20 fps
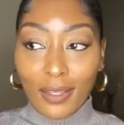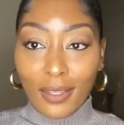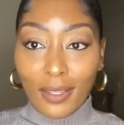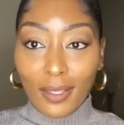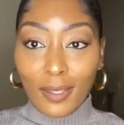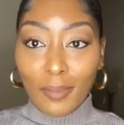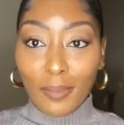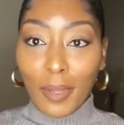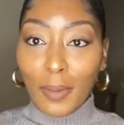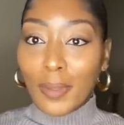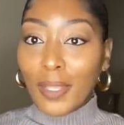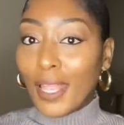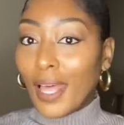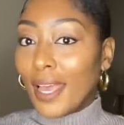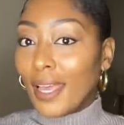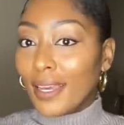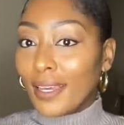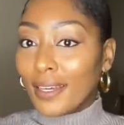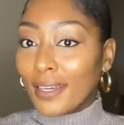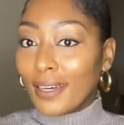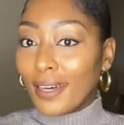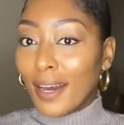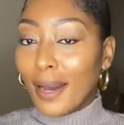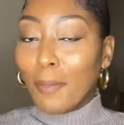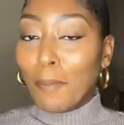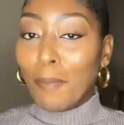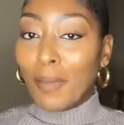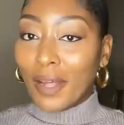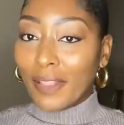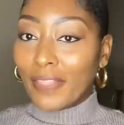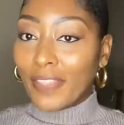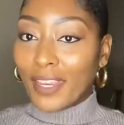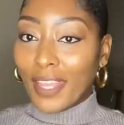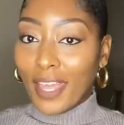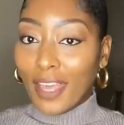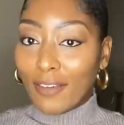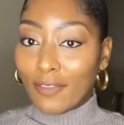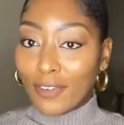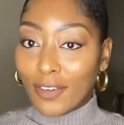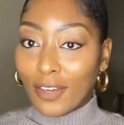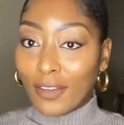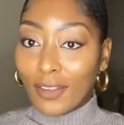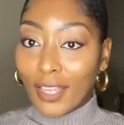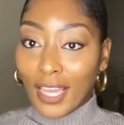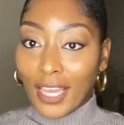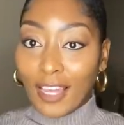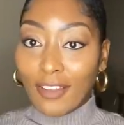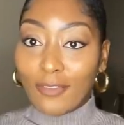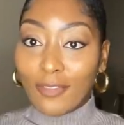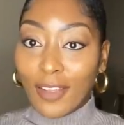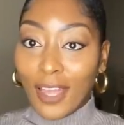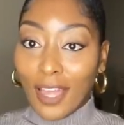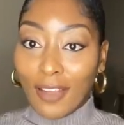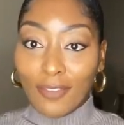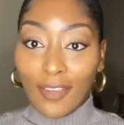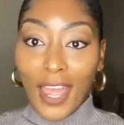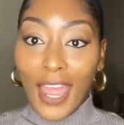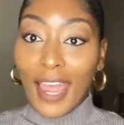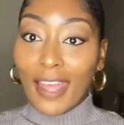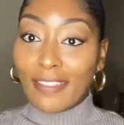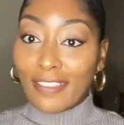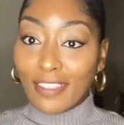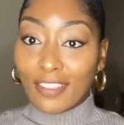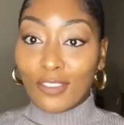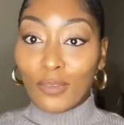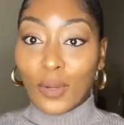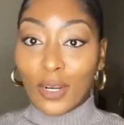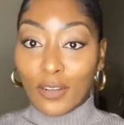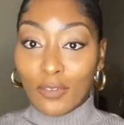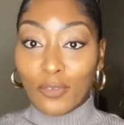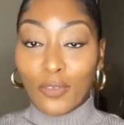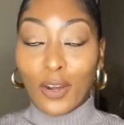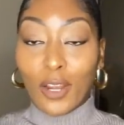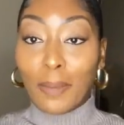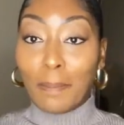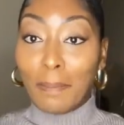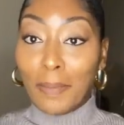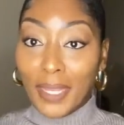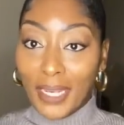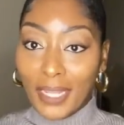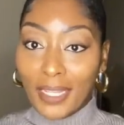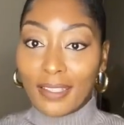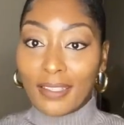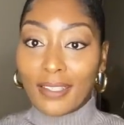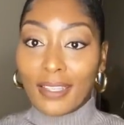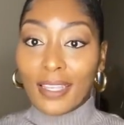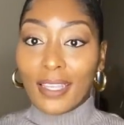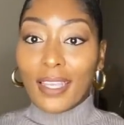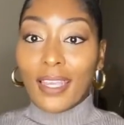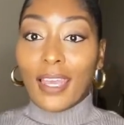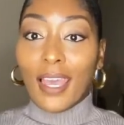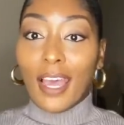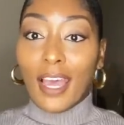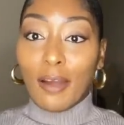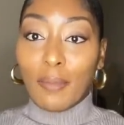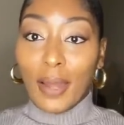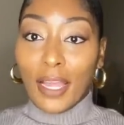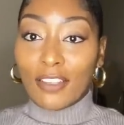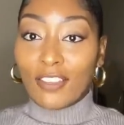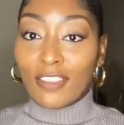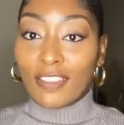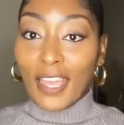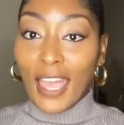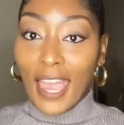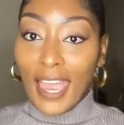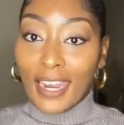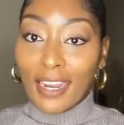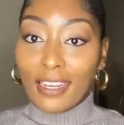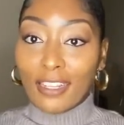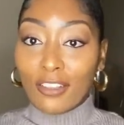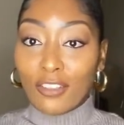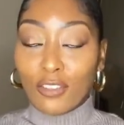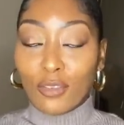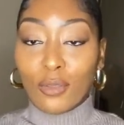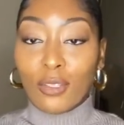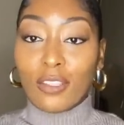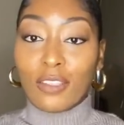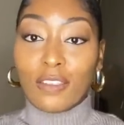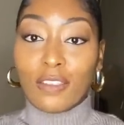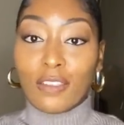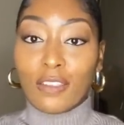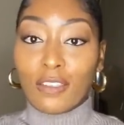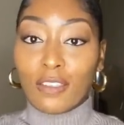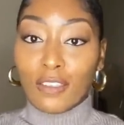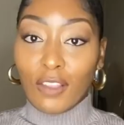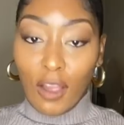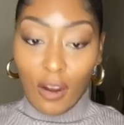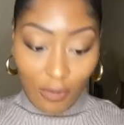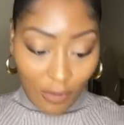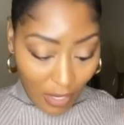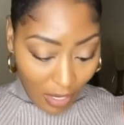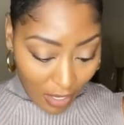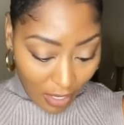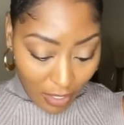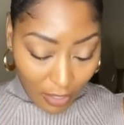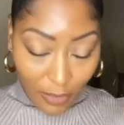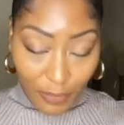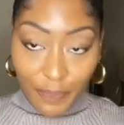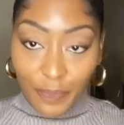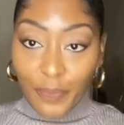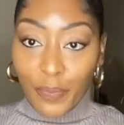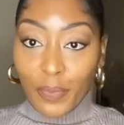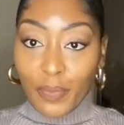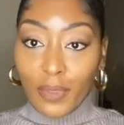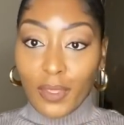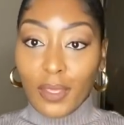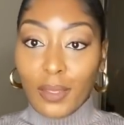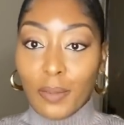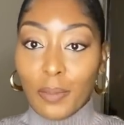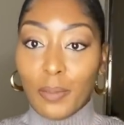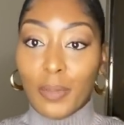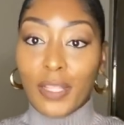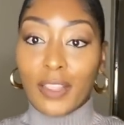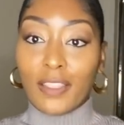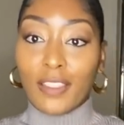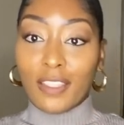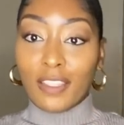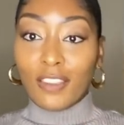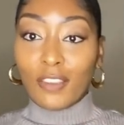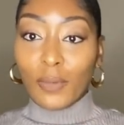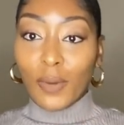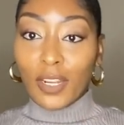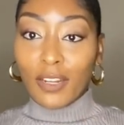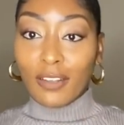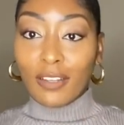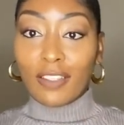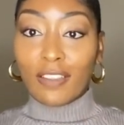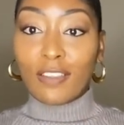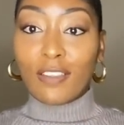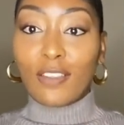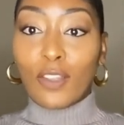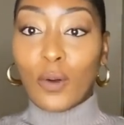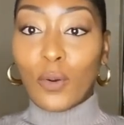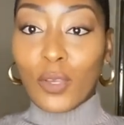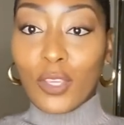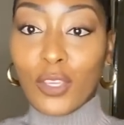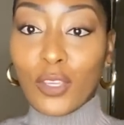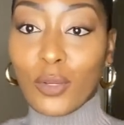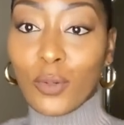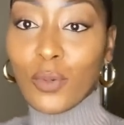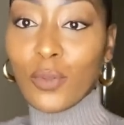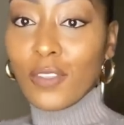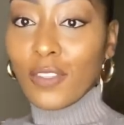maybe like a month and a half ago. Like I've, I've had this sweater for a minute. Um, I just added it to this Zara haul, but this sweater is so cute.